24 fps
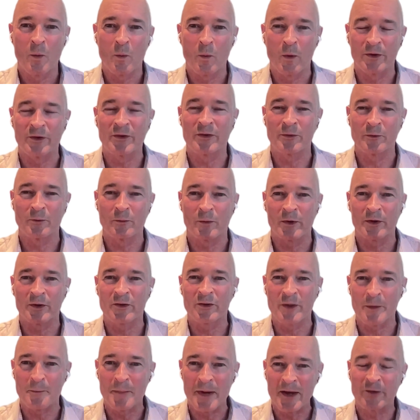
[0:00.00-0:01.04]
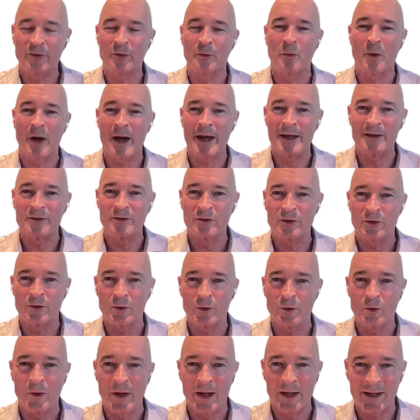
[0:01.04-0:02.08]
What's the best way
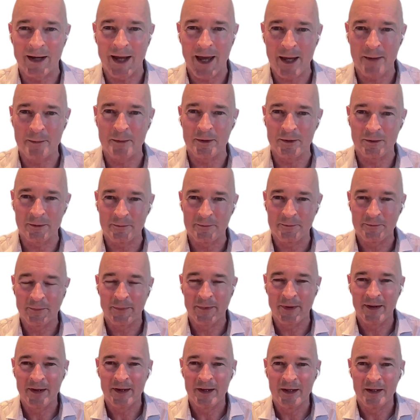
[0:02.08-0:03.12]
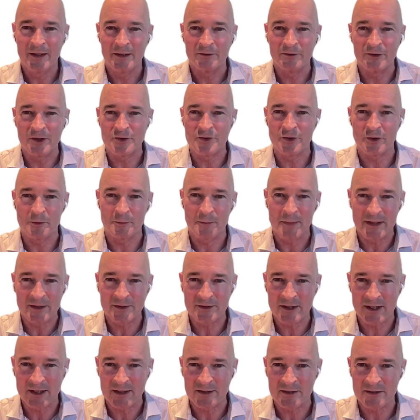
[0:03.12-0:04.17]
to enable digital
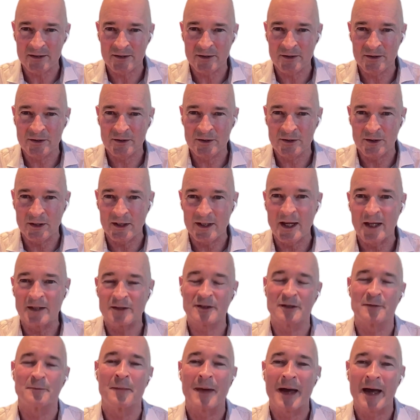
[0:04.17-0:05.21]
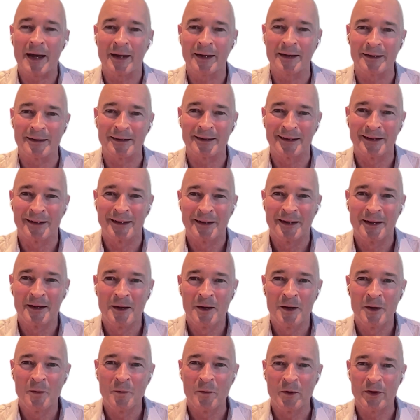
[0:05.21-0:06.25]
medtech to get to market
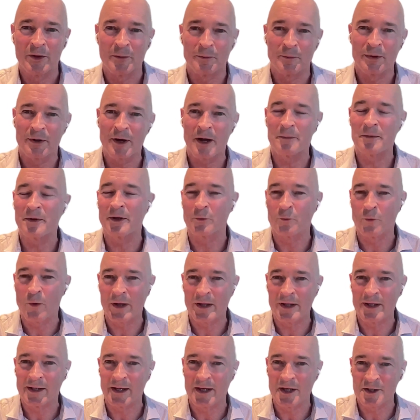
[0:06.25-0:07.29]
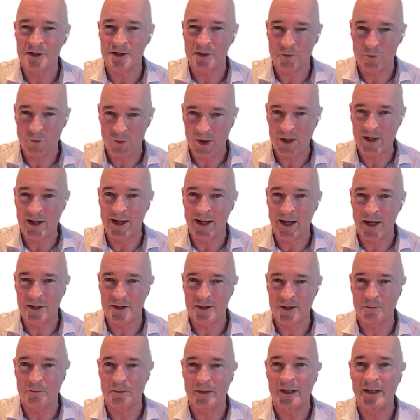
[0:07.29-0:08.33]
with appropriate
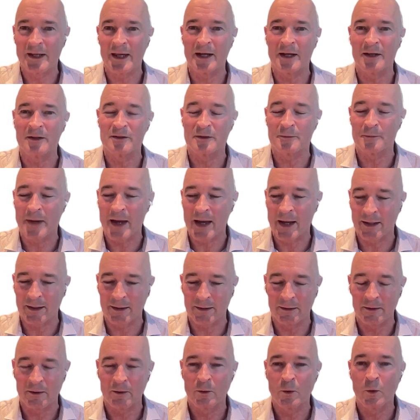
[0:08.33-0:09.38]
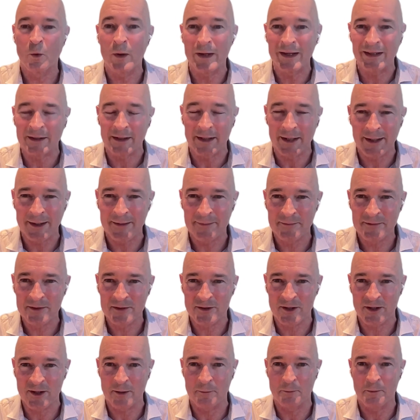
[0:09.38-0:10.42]
regulation, but getting to market quickly
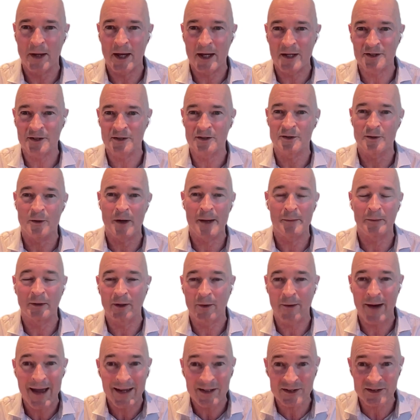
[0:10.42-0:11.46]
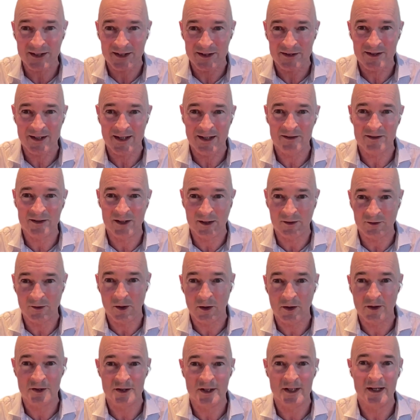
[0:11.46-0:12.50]
so that patients are able to access that
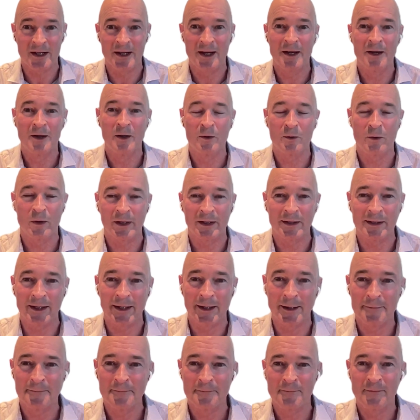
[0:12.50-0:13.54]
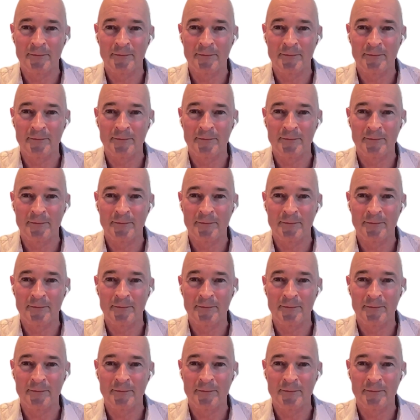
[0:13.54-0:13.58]
technology quickly.